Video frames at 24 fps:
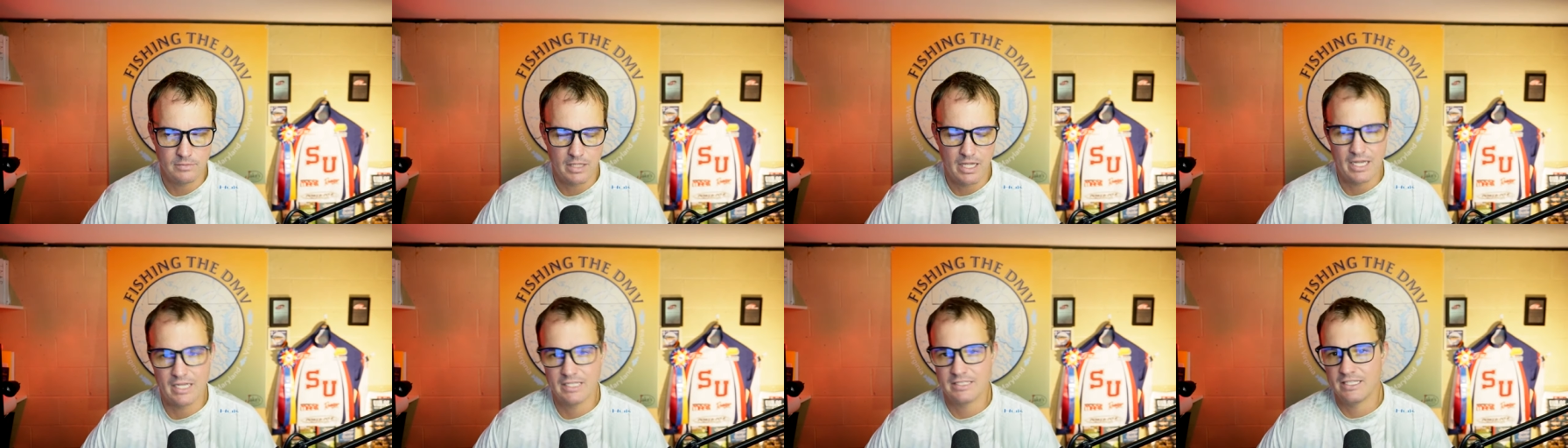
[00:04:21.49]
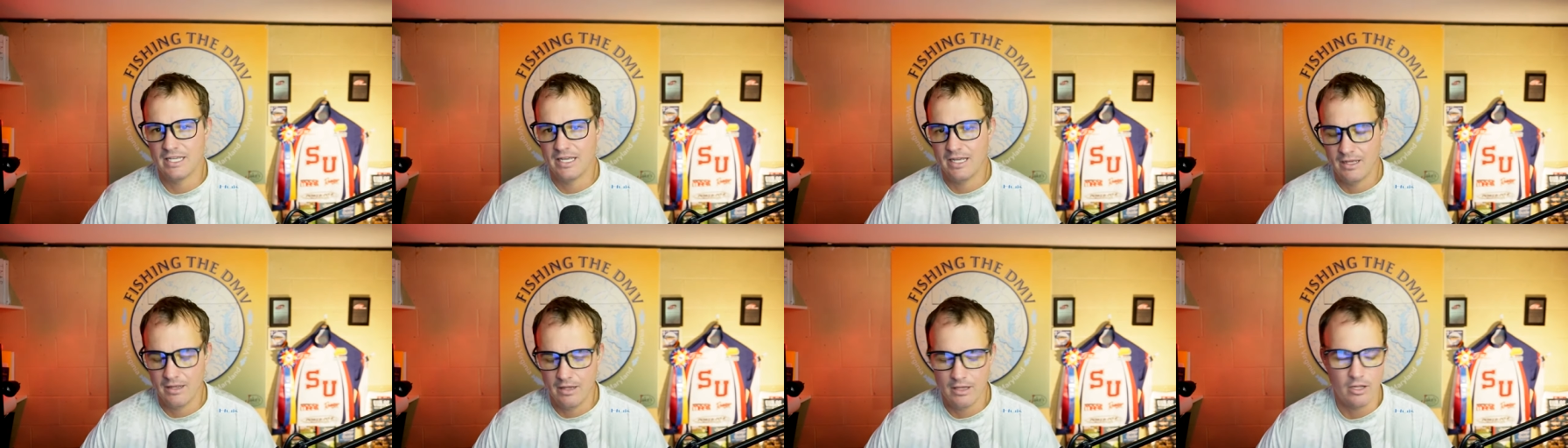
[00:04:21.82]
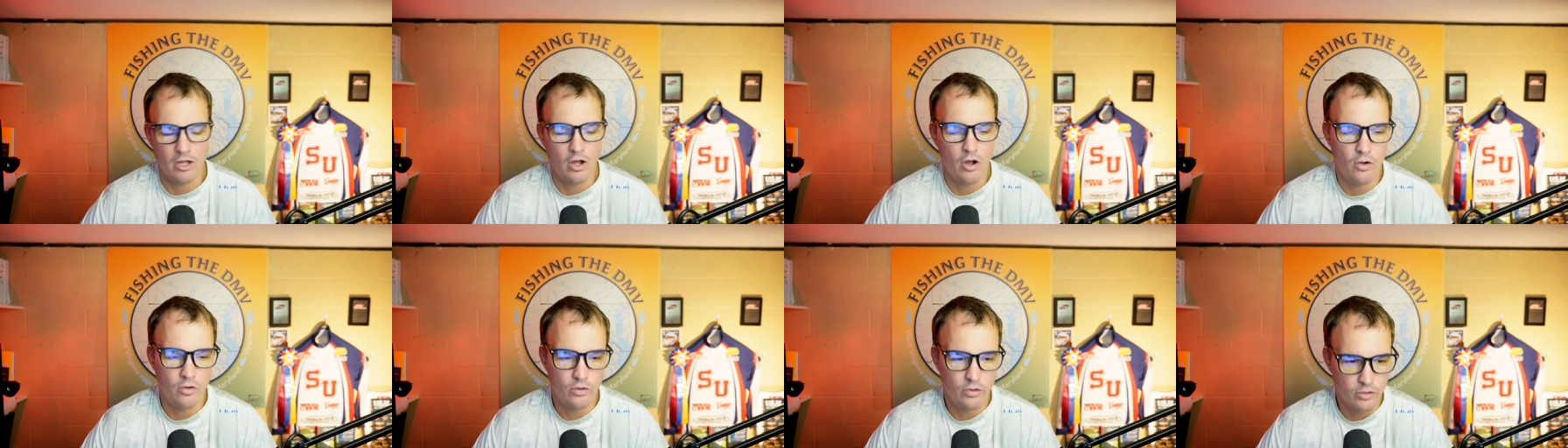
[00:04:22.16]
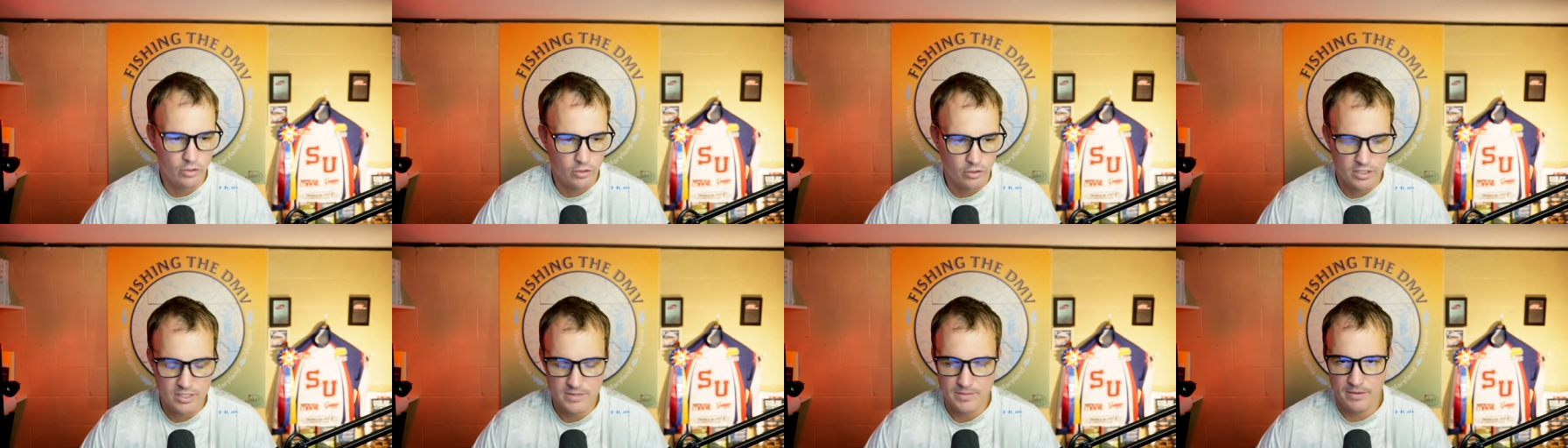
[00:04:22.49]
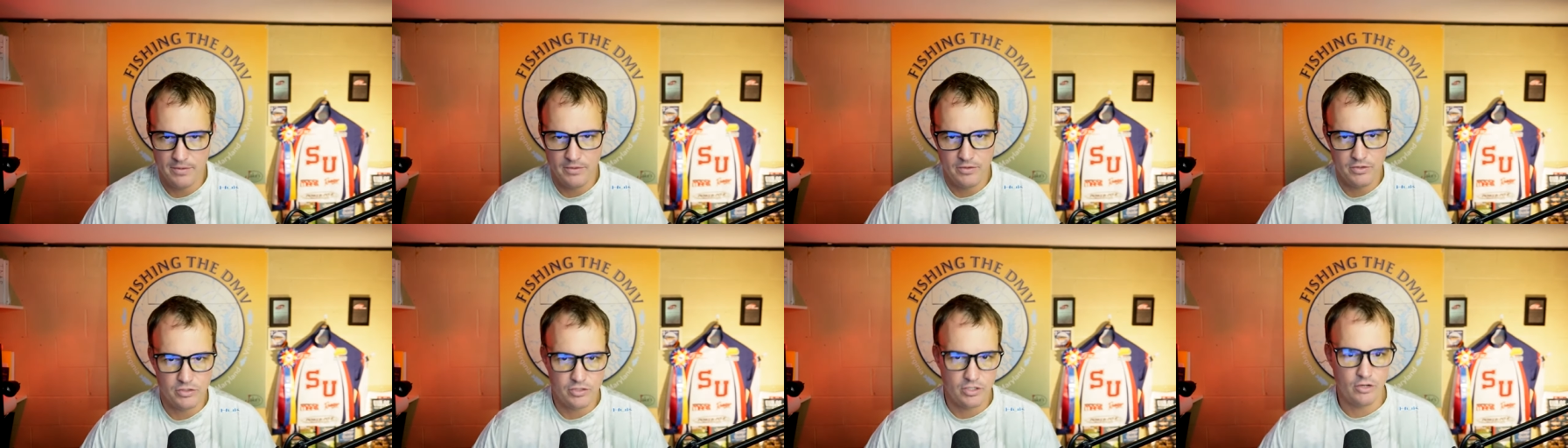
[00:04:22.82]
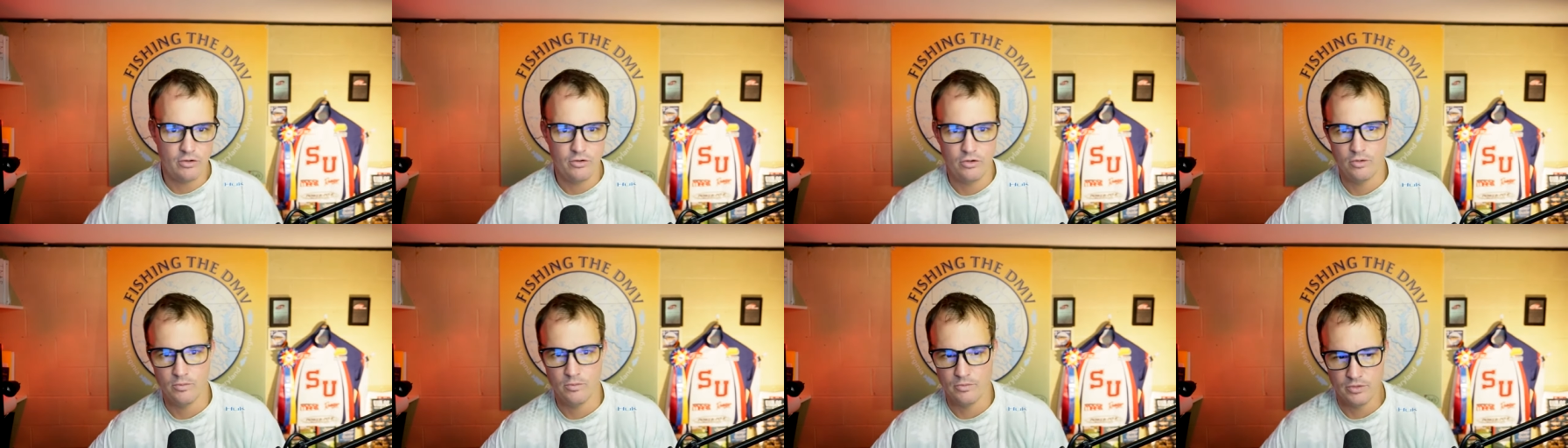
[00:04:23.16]
Like Odenkirk has been on the
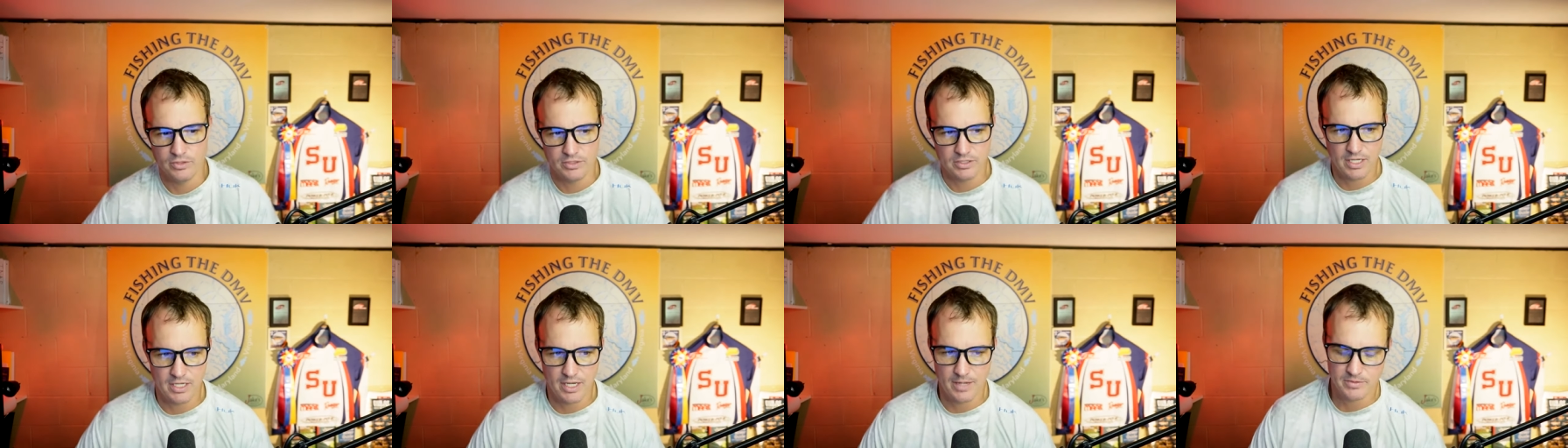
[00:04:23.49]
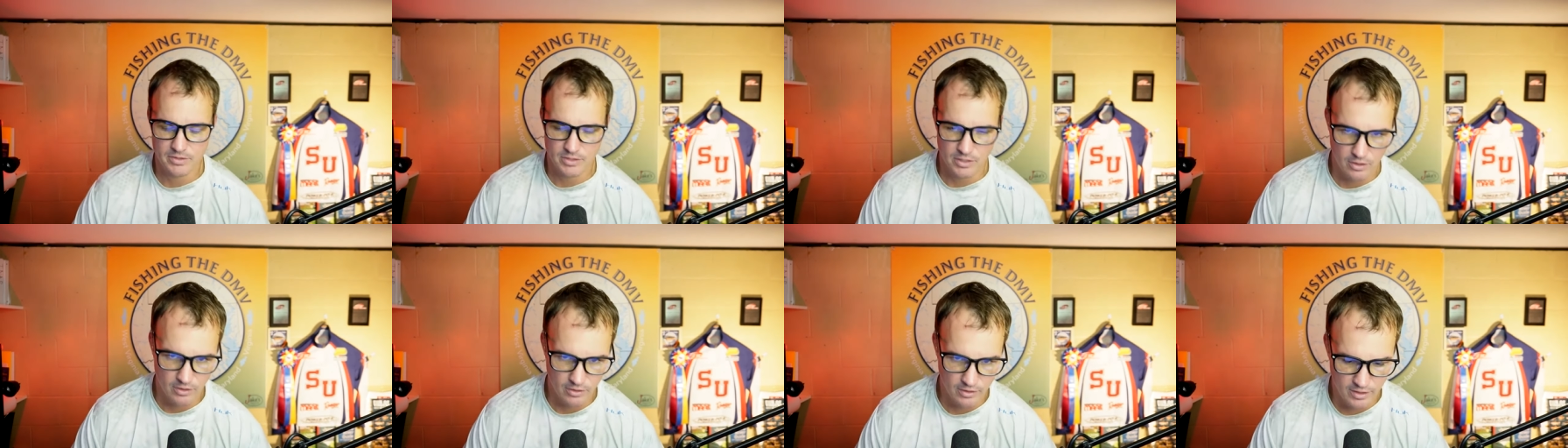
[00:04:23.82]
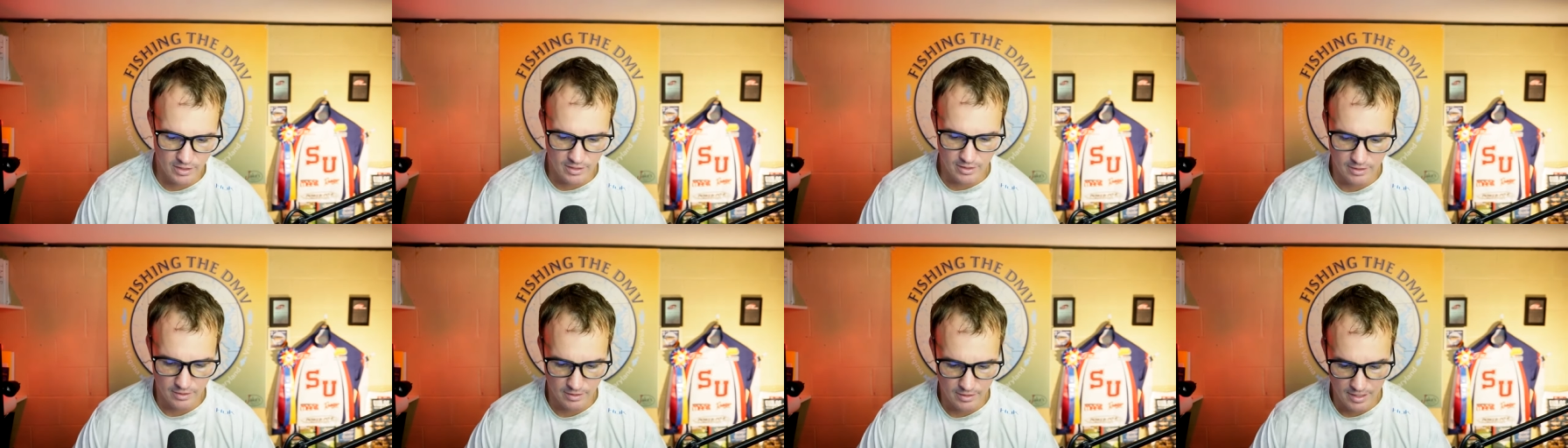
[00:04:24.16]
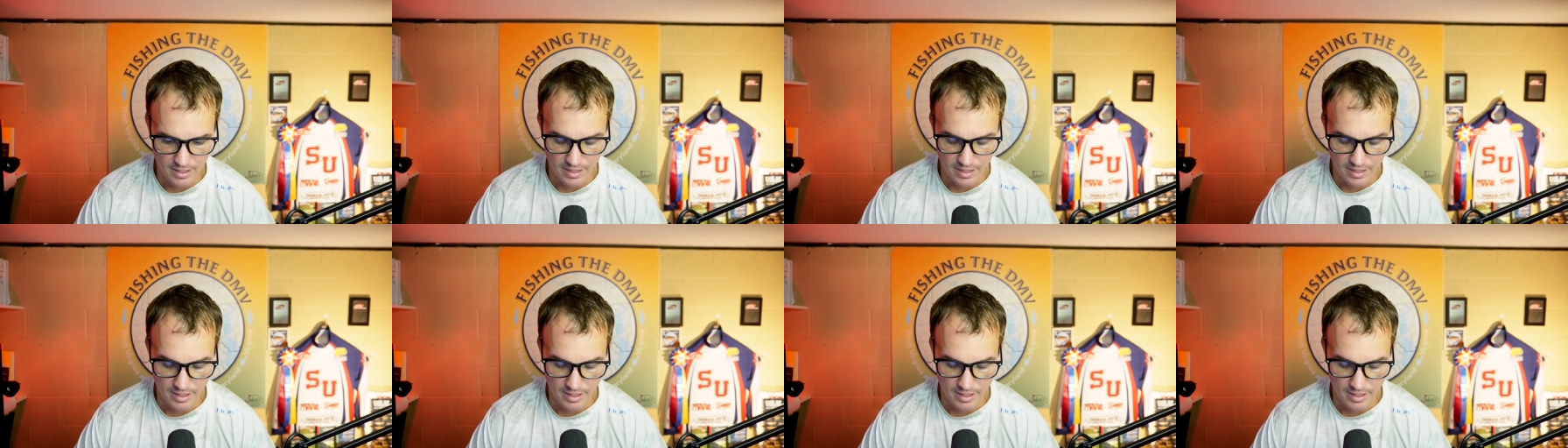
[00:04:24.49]
show numerous times talking